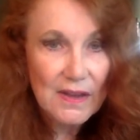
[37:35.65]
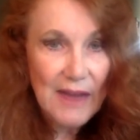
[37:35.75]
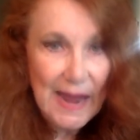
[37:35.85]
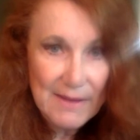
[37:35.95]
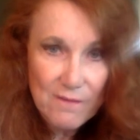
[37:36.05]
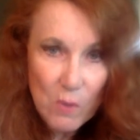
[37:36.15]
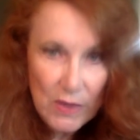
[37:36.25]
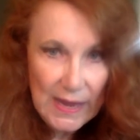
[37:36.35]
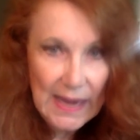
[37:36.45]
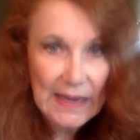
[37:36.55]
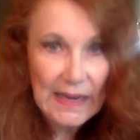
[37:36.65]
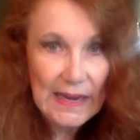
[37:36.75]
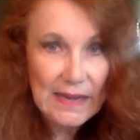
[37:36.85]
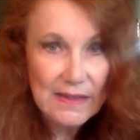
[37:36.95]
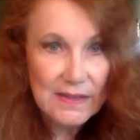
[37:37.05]
and for the
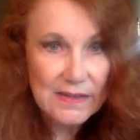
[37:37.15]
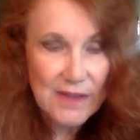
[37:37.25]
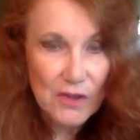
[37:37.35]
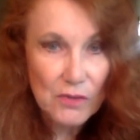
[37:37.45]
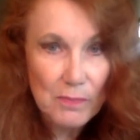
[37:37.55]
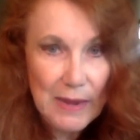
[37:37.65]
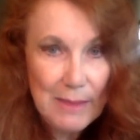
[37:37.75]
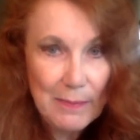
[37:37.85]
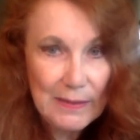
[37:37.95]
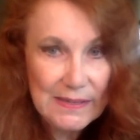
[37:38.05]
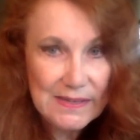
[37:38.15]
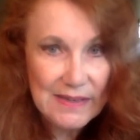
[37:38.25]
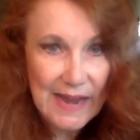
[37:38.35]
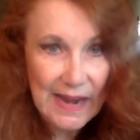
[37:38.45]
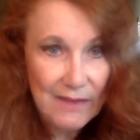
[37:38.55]
healing the Southern people and
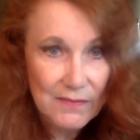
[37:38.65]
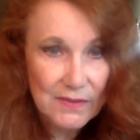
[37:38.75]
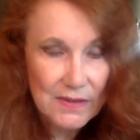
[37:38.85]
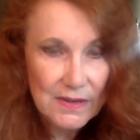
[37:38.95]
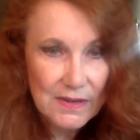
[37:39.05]
slaves